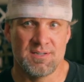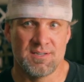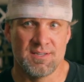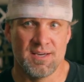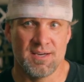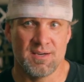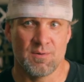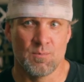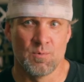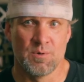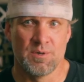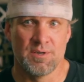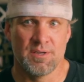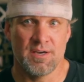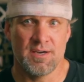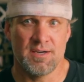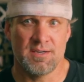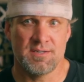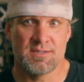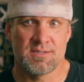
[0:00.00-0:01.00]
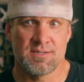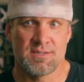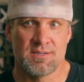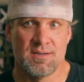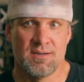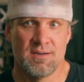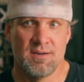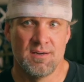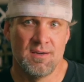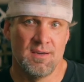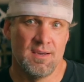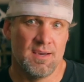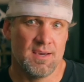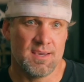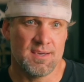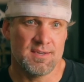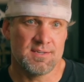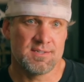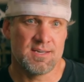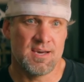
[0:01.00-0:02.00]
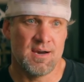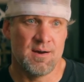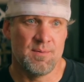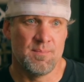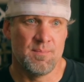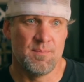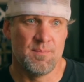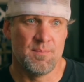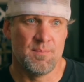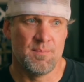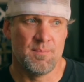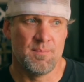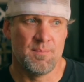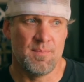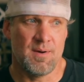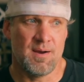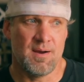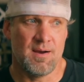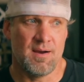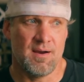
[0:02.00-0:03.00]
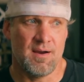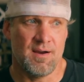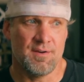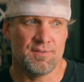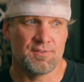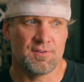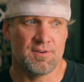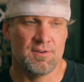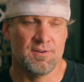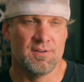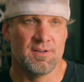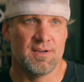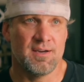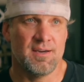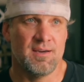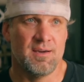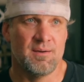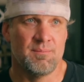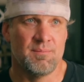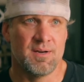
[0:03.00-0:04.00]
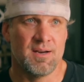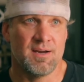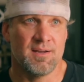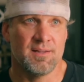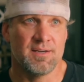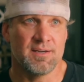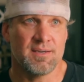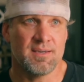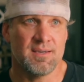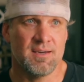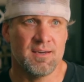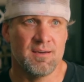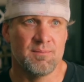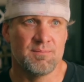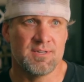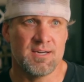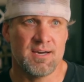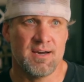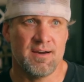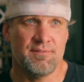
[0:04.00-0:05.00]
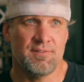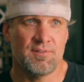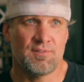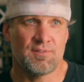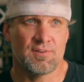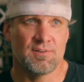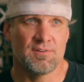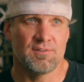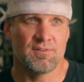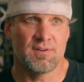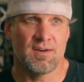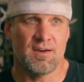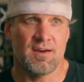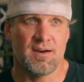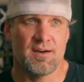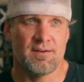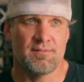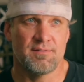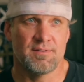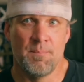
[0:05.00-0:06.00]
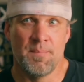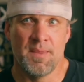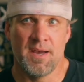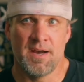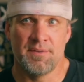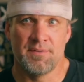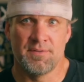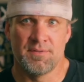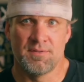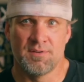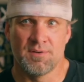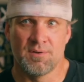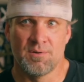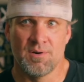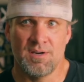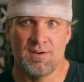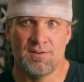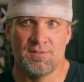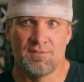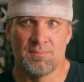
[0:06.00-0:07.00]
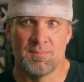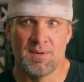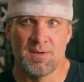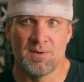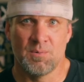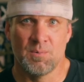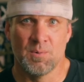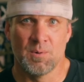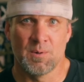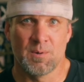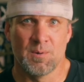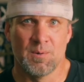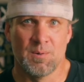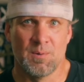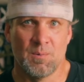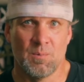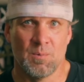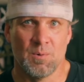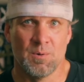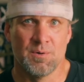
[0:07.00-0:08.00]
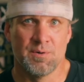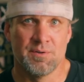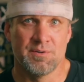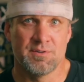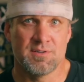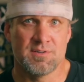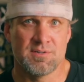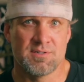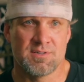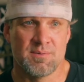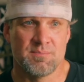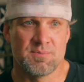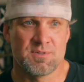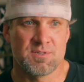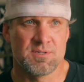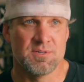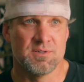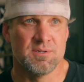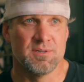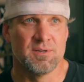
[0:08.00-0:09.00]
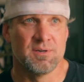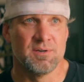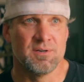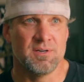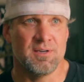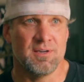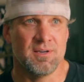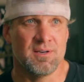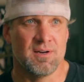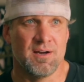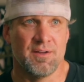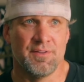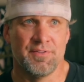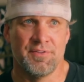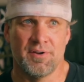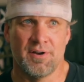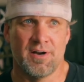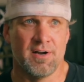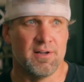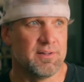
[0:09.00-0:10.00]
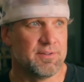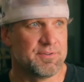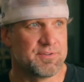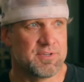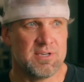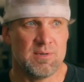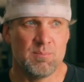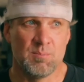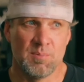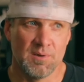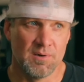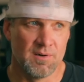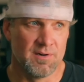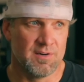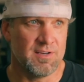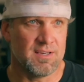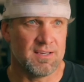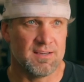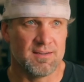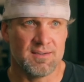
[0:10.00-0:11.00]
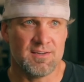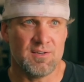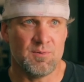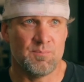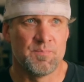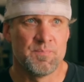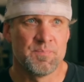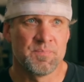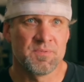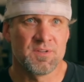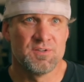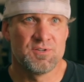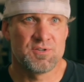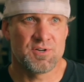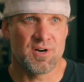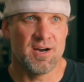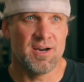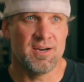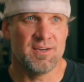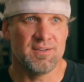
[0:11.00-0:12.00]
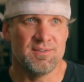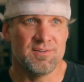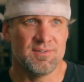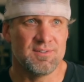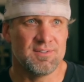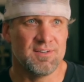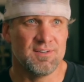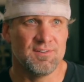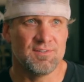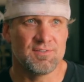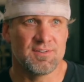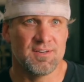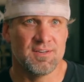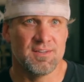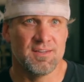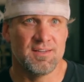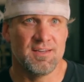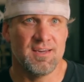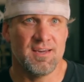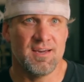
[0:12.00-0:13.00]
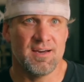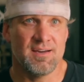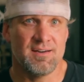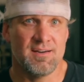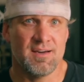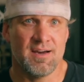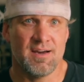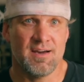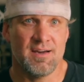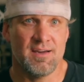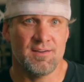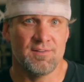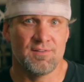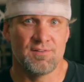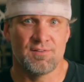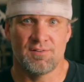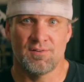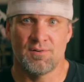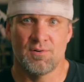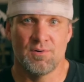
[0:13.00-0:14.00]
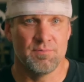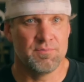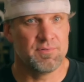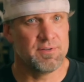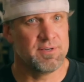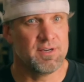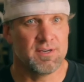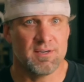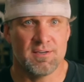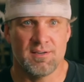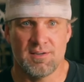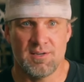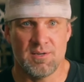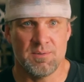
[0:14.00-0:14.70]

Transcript: to like realize, I guess, how skilled I am and how lucky I am to have the skills I have. I'm not the greatest metal worker in the world because I'm still learning, and I'll keep learning and keep trying new things till the day I die. And so hopefully I can